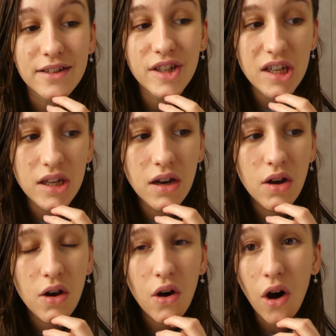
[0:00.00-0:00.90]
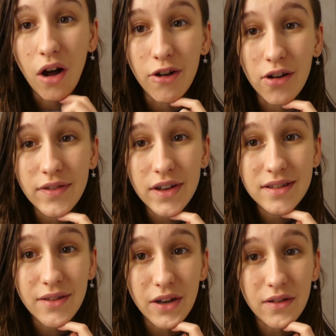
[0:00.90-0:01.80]
actually on offer,
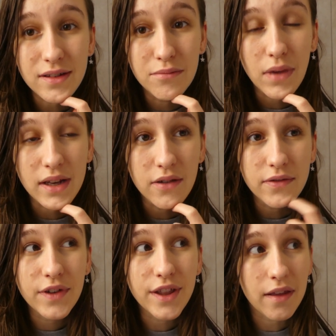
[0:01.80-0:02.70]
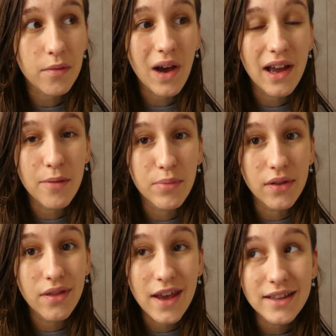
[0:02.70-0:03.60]
so I got some money off of it, that's why I
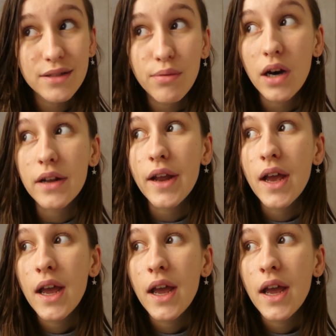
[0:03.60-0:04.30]
booked this one.